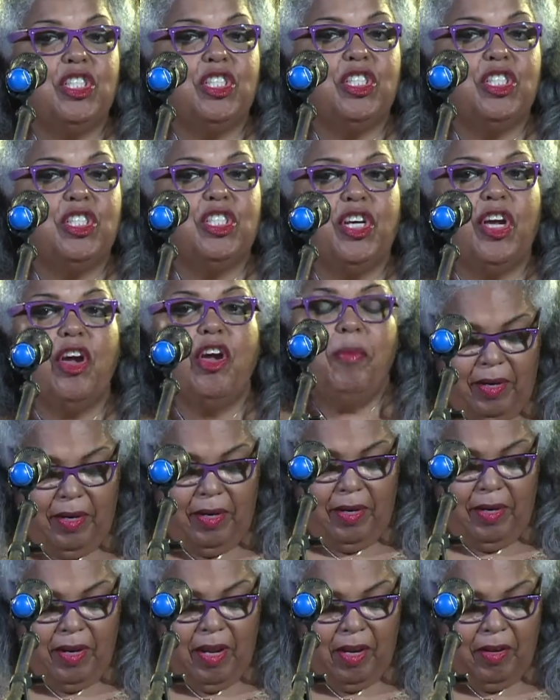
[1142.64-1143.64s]
vice
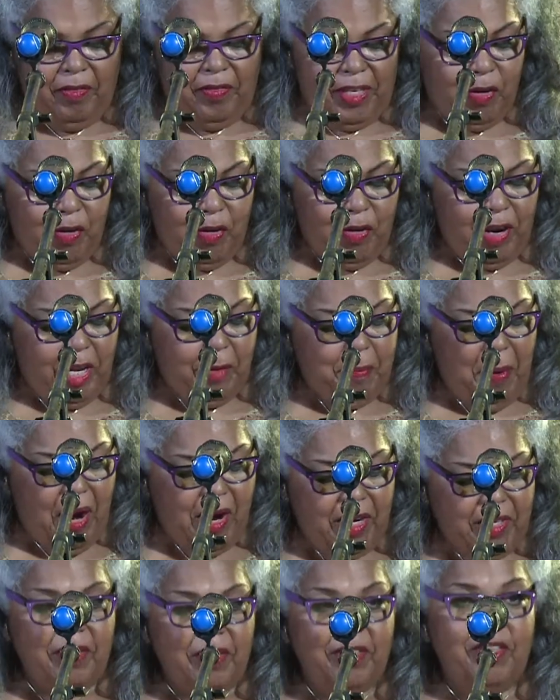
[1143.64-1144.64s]
chairman of this great
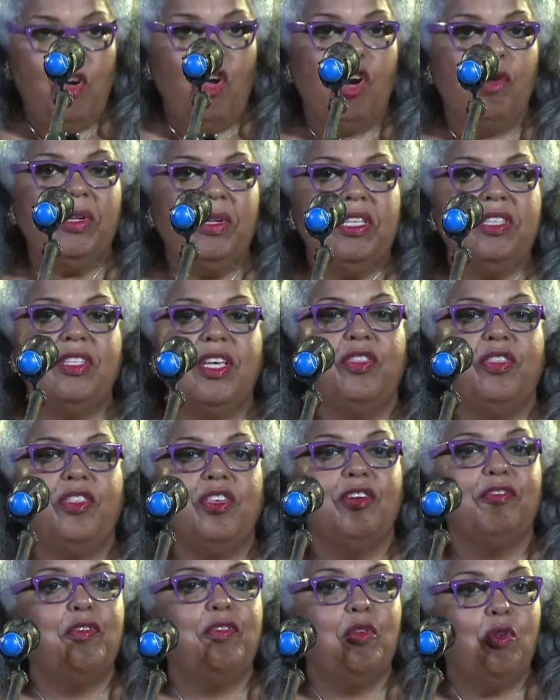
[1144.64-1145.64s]
party, the Honorable
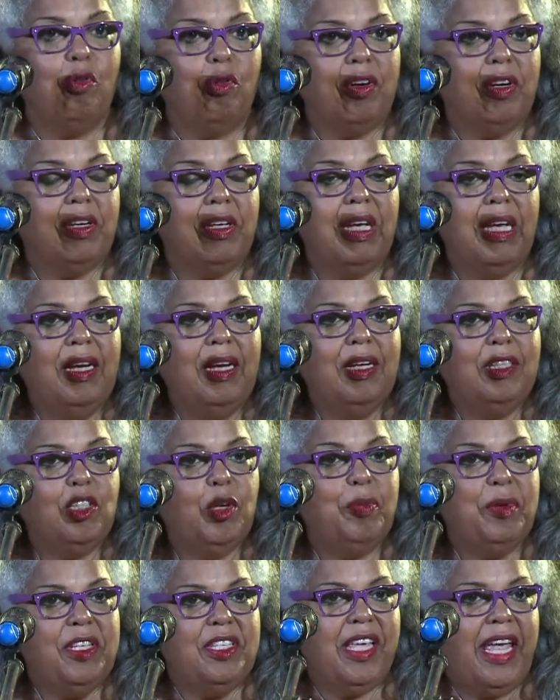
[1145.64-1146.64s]
Cynthia Ford,
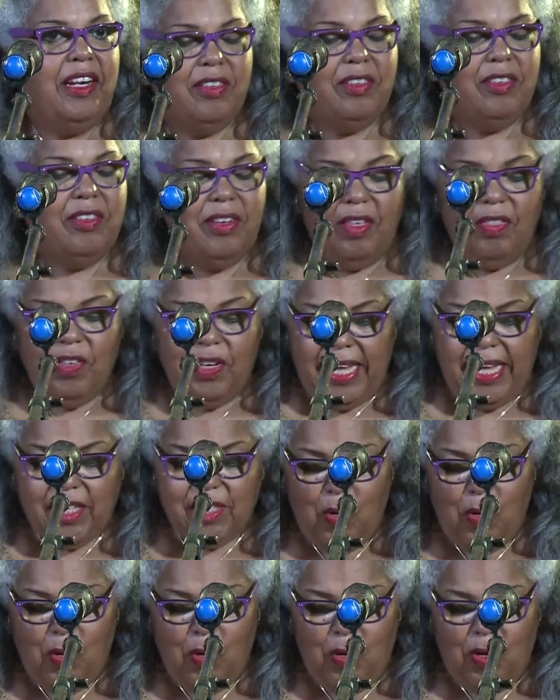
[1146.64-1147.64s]
to present the next